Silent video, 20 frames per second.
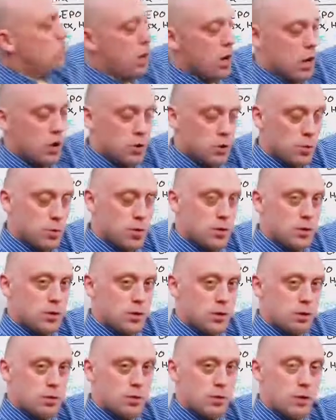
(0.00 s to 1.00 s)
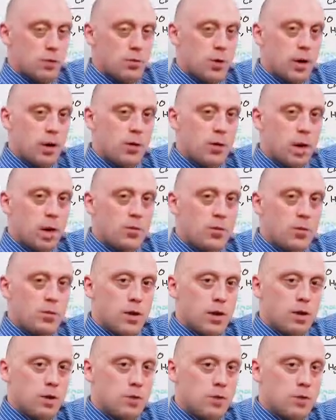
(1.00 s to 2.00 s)
a while, you'll be using sodium bicarb to
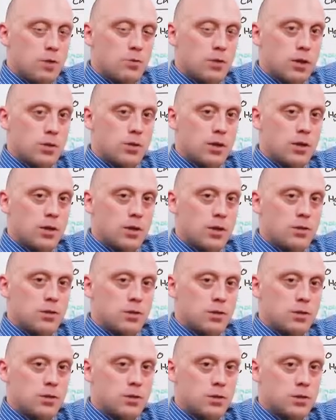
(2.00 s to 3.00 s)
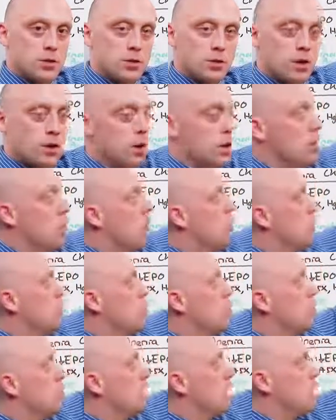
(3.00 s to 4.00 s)
manage the metabolic acidosis or
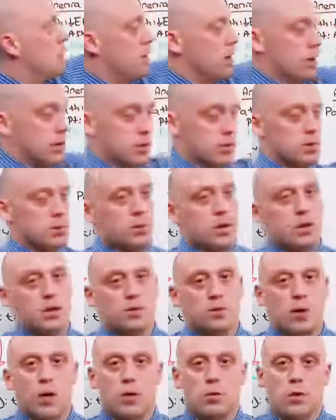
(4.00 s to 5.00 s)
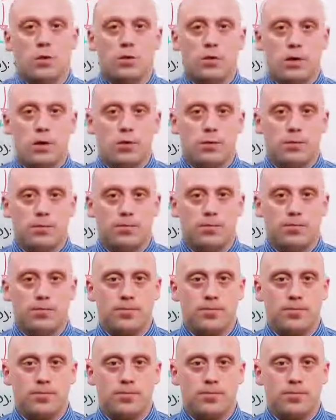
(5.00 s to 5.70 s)
loop diuretics to manage volume overload.